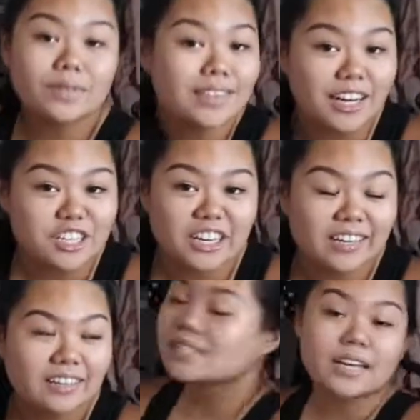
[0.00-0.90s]
be
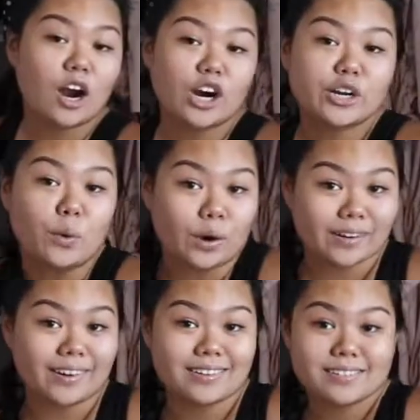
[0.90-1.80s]
touching because I already
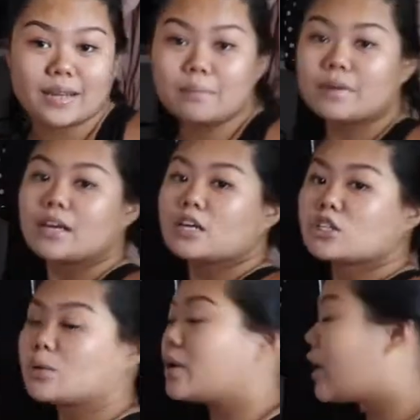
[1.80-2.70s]
organized them,
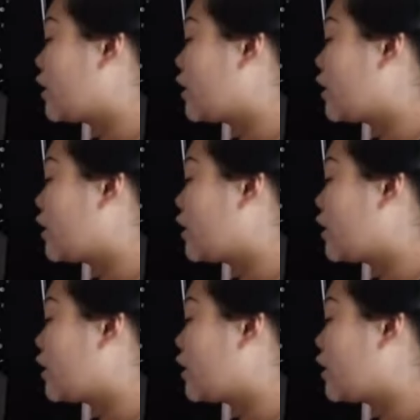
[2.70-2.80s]
so we're not